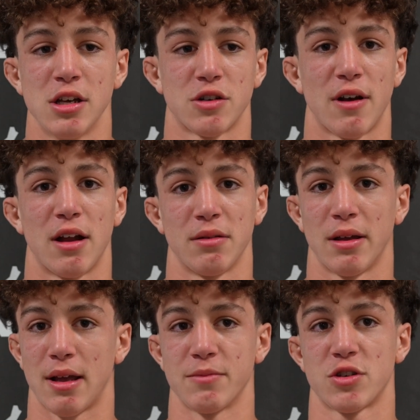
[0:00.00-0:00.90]

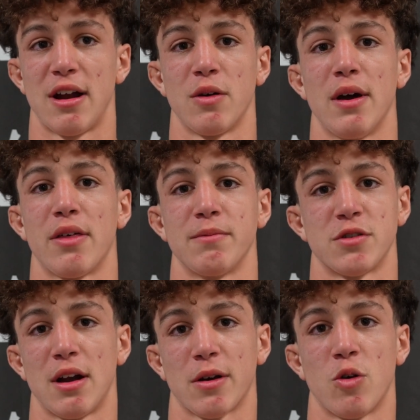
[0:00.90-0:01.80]
I'm surrounded with. I'm
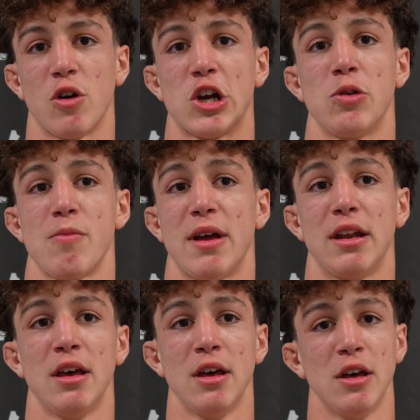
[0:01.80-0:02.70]
surrounded by Corey Cooperman,
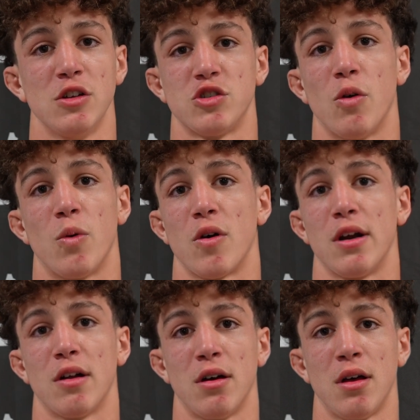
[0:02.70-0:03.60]
Joe
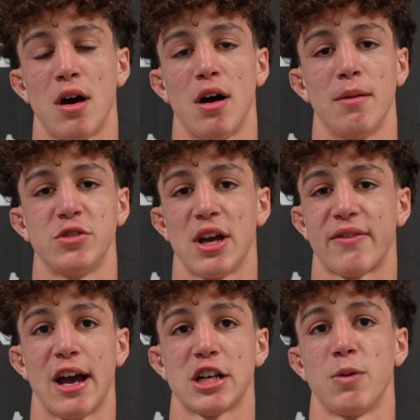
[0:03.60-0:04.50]
Warren, Jeff
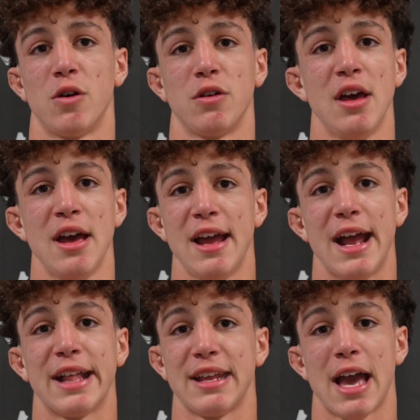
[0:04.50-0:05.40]
Catchbone,
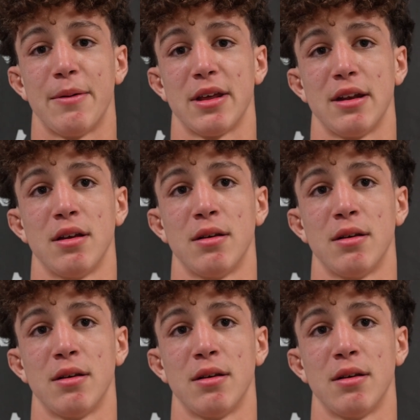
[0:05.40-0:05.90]
Anthony Avedon.